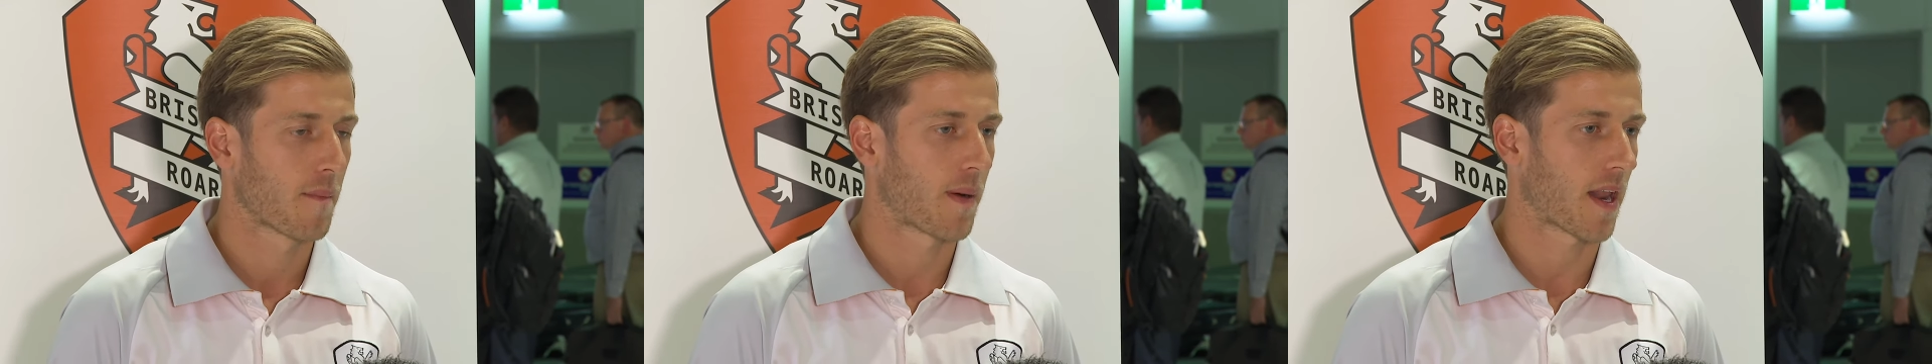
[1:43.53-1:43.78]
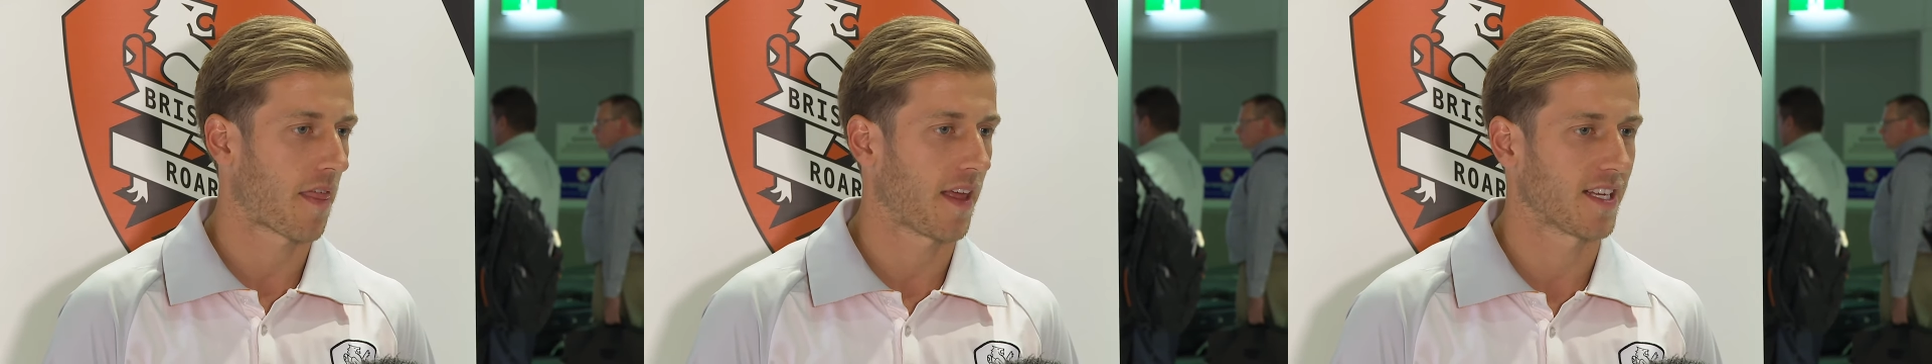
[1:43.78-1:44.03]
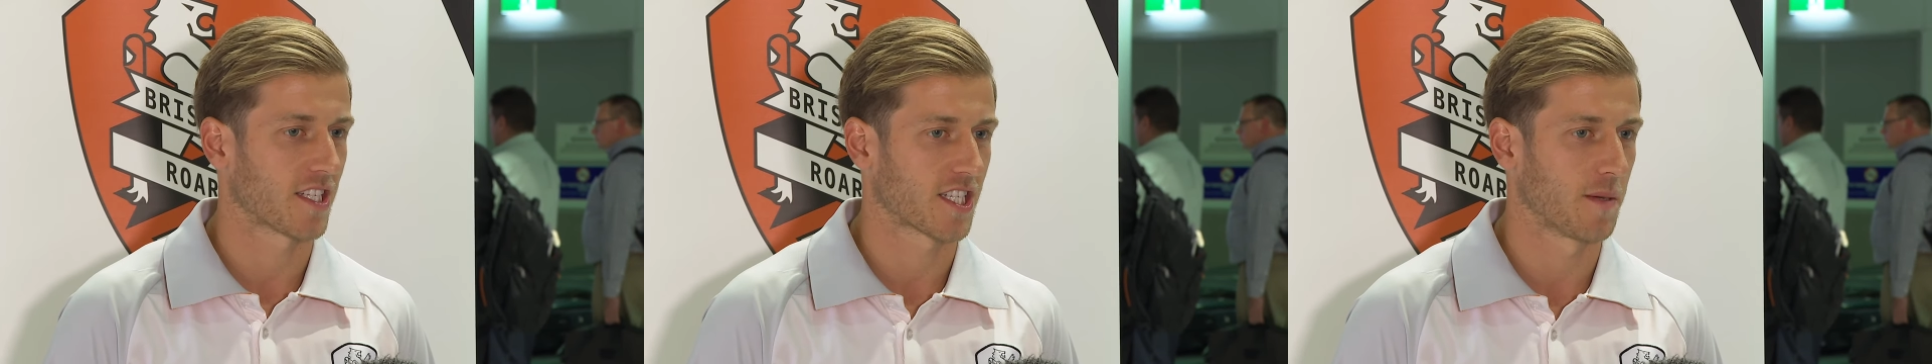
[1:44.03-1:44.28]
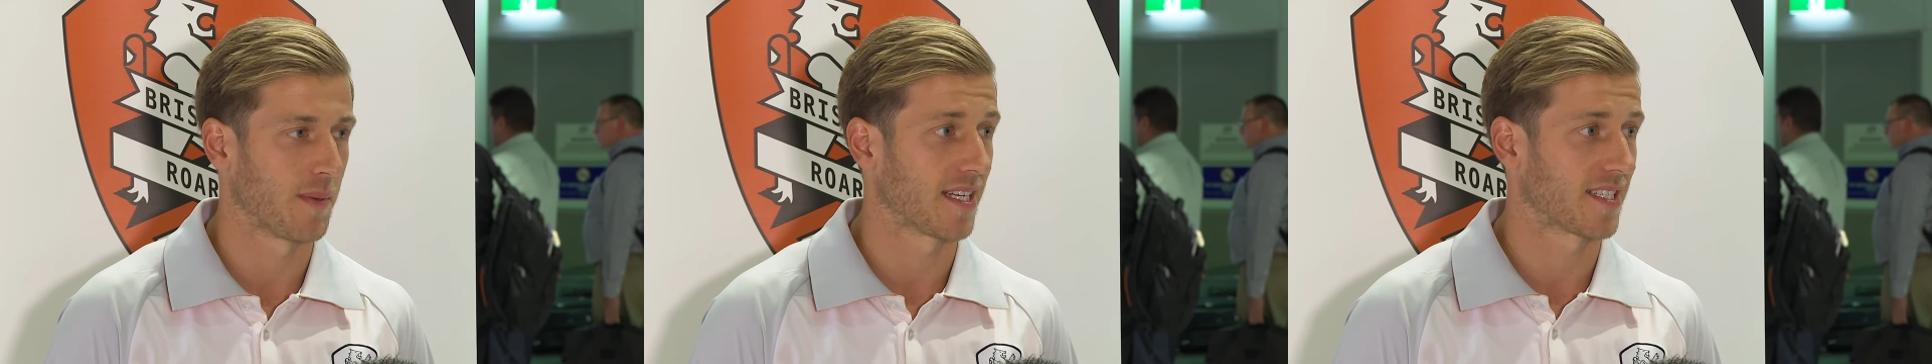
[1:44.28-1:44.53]
But I think just
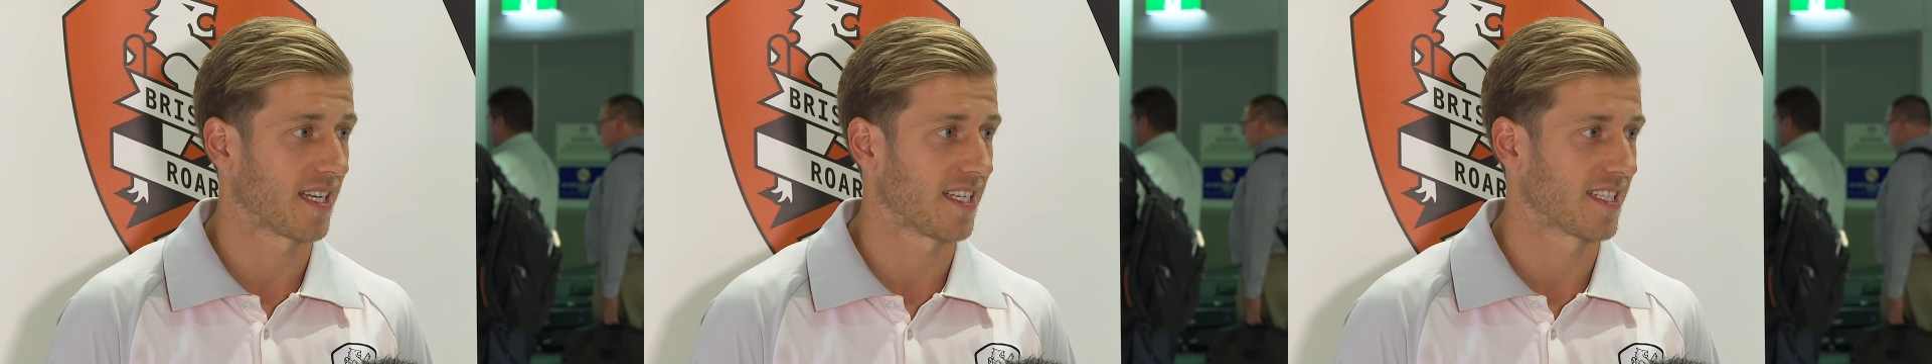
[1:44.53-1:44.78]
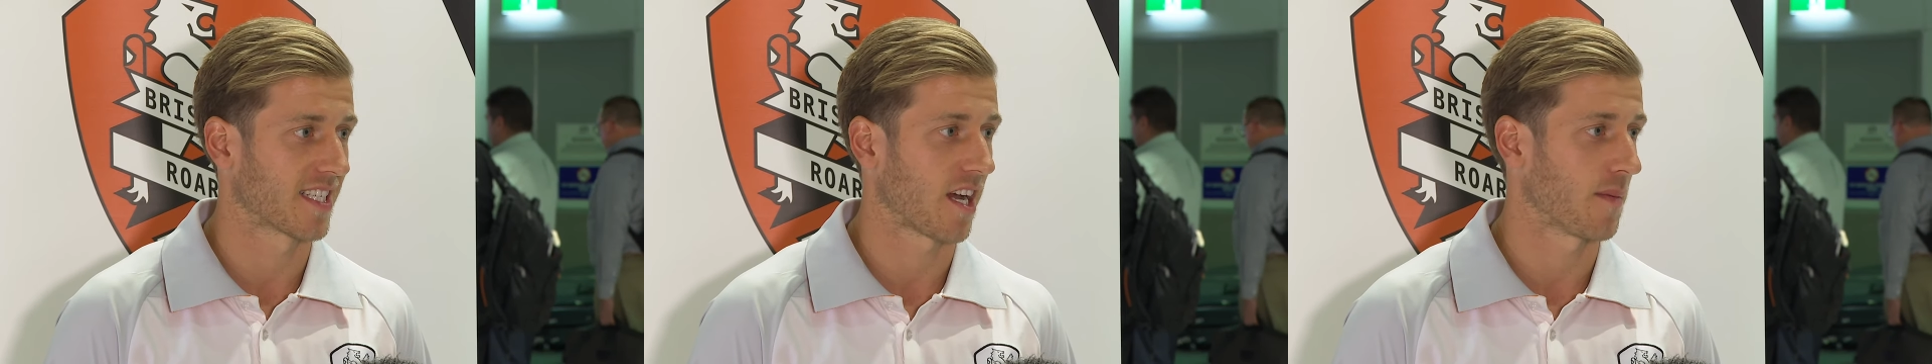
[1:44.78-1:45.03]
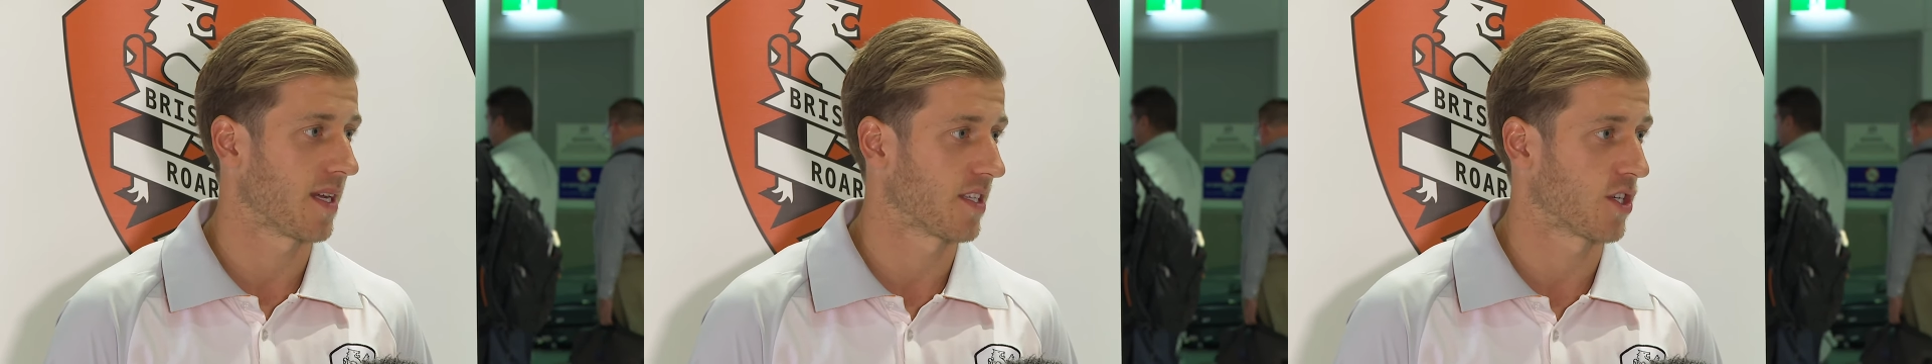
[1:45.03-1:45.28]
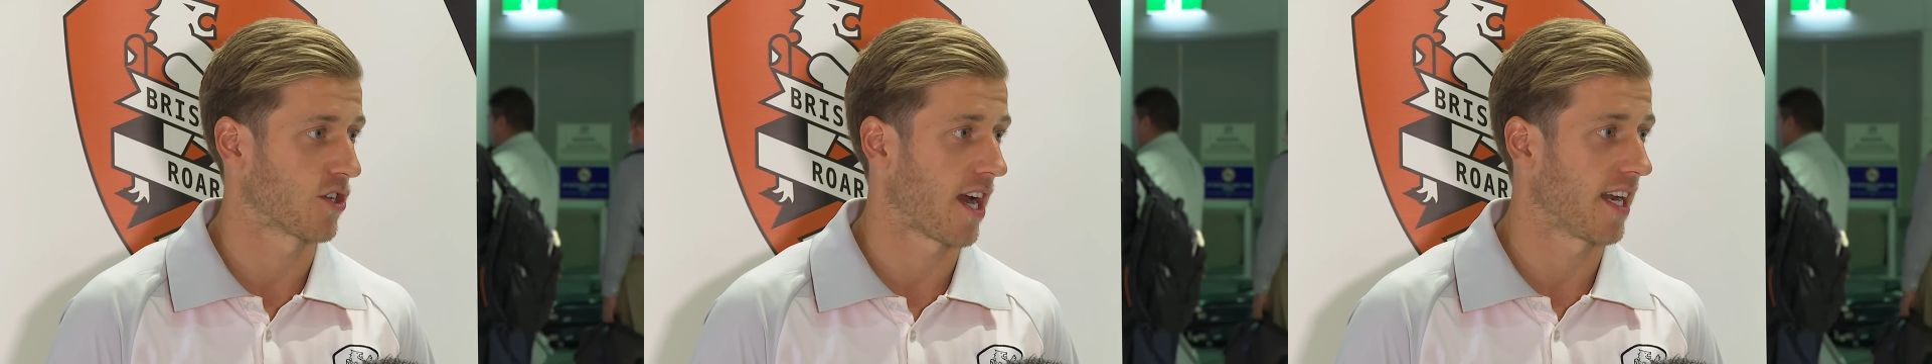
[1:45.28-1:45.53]
the biggest thing is coming
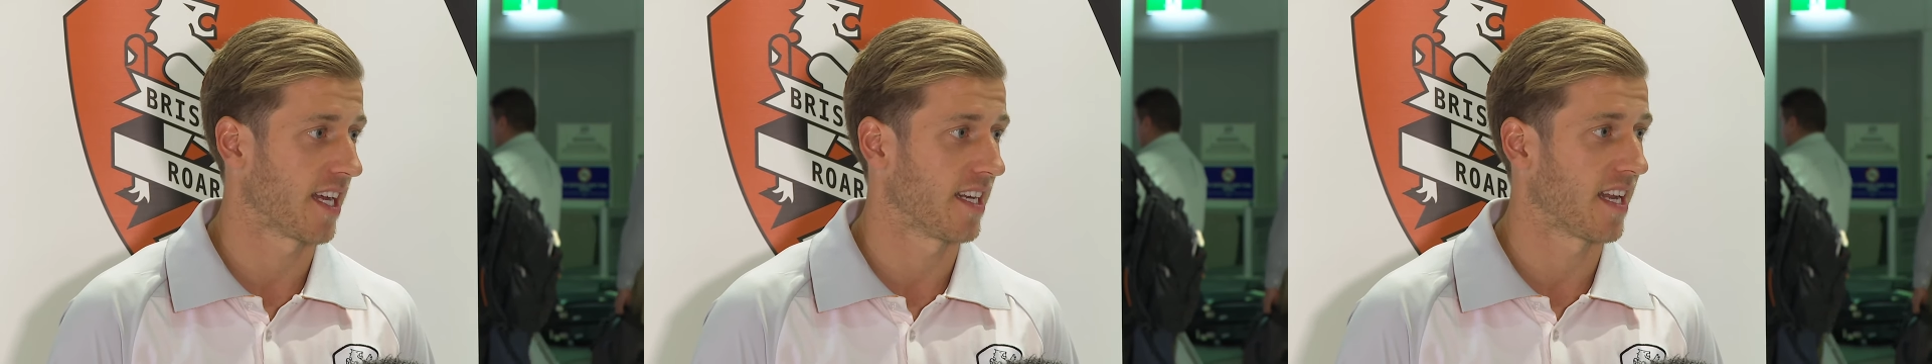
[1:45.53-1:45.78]
into training